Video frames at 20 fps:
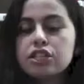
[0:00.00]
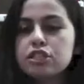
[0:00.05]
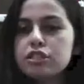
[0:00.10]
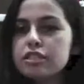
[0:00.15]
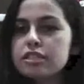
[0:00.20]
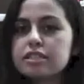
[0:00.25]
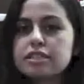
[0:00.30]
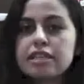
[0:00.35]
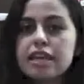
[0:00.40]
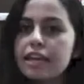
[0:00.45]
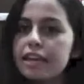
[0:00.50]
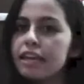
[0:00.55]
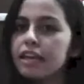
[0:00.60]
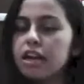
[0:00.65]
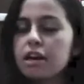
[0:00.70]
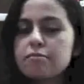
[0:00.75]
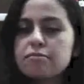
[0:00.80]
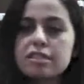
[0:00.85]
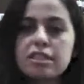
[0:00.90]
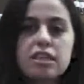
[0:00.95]
This lady
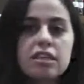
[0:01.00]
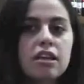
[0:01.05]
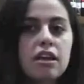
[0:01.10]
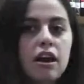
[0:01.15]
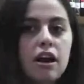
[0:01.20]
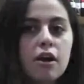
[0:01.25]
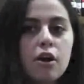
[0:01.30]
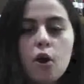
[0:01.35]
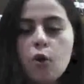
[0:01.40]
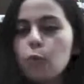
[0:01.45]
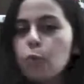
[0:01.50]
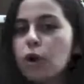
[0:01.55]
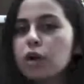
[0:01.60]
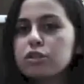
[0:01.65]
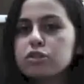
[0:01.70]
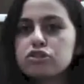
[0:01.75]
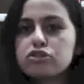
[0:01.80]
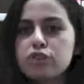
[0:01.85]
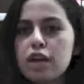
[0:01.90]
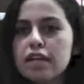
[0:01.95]
comes in
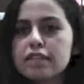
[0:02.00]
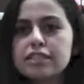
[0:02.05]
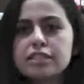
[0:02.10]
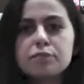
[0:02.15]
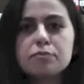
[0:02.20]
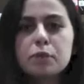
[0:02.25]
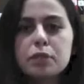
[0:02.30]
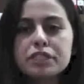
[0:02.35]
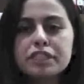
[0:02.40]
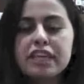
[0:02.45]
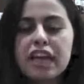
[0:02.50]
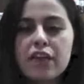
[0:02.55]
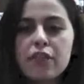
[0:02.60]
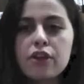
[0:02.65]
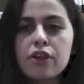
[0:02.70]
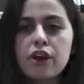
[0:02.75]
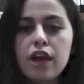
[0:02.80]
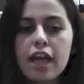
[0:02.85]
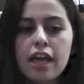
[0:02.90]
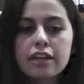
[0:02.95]
well-dressed and put together,
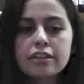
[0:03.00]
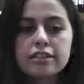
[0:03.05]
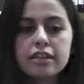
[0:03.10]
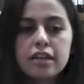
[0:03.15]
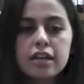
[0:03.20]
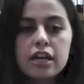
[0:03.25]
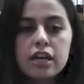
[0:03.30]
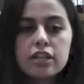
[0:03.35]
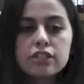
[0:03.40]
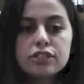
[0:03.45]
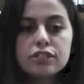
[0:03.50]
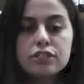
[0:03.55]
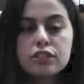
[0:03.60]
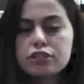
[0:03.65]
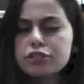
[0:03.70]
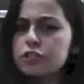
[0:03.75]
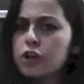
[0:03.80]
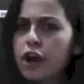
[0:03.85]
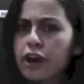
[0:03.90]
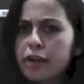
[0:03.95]
and she
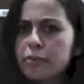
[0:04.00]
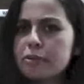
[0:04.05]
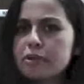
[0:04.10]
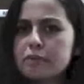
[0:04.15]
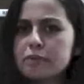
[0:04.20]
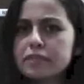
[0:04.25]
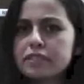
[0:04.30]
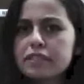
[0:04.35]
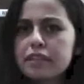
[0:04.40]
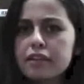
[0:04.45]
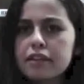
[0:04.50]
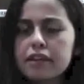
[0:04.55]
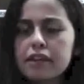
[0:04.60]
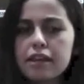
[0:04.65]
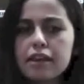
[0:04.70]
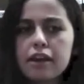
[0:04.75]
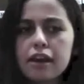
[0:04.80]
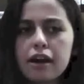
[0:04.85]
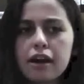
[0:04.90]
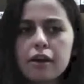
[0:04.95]
starts talking about the
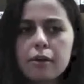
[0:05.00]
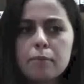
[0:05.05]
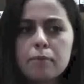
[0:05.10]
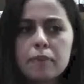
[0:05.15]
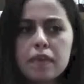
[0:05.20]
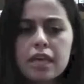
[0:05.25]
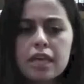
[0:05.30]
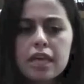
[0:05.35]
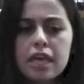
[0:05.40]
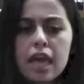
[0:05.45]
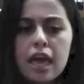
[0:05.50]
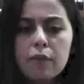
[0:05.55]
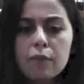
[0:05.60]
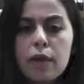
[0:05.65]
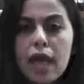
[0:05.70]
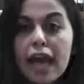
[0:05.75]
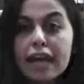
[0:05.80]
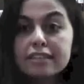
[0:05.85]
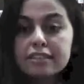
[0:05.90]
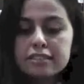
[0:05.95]
facility. And we
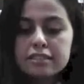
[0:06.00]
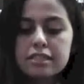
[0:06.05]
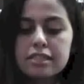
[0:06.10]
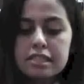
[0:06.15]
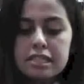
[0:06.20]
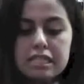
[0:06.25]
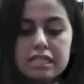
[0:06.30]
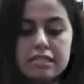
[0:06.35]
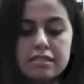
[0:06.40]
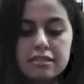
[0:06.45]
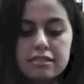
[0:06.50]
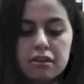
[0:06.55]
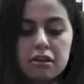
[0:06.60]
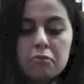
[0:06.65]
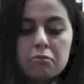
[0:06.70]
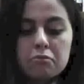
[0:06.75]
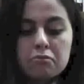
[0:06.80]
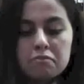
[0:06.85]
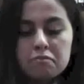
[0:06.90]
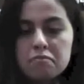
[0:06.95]
asked to see
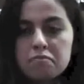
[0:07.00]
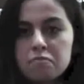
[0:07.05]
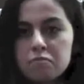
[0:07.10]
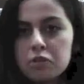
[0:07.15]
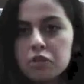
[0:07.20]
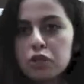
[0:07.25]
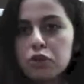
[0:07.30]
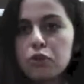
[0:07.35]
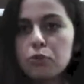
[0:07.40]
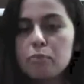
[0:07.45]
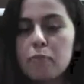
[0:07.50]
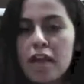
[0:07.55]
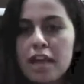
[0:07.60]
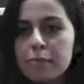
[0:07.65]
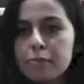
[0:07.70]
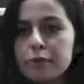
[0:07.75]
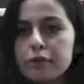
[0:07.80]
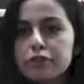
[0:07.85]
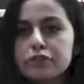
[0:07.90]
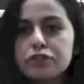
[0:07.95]
some
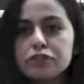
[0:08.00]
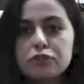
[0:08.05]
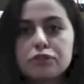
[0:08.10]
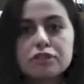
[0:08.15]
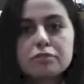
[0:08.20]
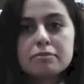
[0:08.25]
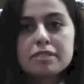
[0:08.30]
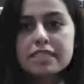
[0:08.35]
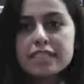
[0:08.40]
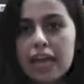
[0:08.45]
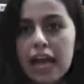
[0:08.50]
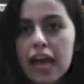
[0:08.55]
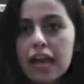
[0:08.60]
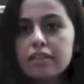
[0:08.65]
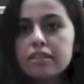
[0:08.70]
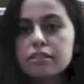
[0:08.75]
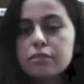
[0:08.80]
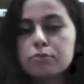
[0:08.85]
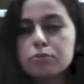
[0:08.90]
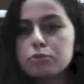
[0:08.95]
papers, some
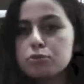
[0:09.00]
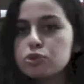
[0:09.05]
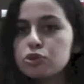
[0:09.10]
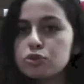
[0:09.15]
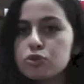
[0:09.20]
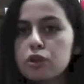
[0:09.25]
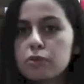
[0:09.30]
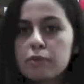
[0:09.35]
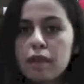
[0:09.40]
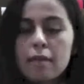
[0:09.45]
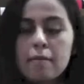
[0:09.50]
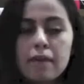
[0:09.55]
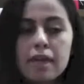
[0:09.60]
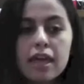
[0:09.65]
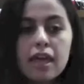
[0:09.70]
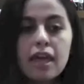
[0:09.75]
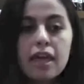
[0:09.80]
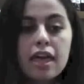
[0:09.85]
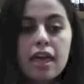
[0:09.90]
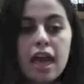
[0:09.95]
stats, a brochure
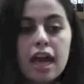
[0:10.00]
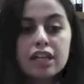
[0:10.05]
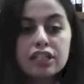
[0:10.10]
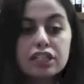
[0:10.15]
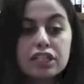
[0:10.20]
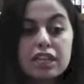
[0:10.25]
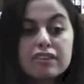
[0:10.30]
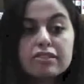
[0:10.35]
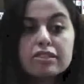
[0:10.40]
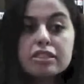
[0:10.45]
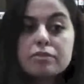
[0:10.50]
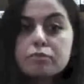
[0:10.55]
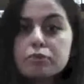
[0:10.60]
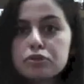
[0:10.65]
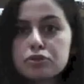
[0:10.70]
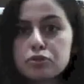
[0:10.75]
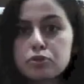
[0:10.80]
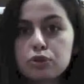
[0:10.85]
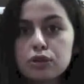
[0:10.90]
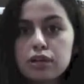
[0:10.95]
maybe, and she gives us a
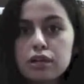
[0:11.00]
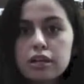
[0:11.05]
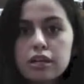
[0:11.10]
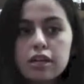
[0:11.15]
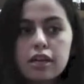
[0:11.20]
brochure.